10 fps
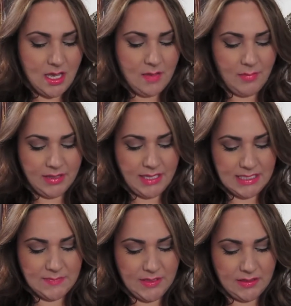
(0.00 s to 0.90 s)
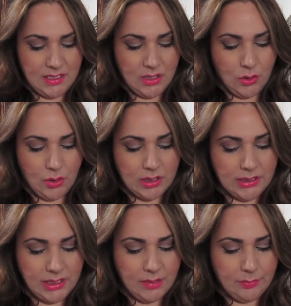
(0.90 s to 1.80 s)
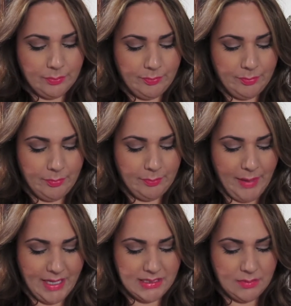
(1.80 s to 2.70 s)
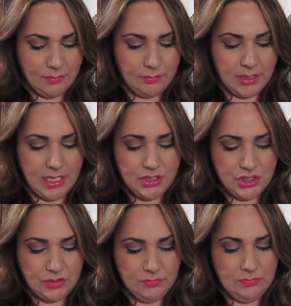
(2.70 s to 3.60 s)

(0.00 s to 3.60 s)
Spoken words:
month has been the Coralina Baked Blush.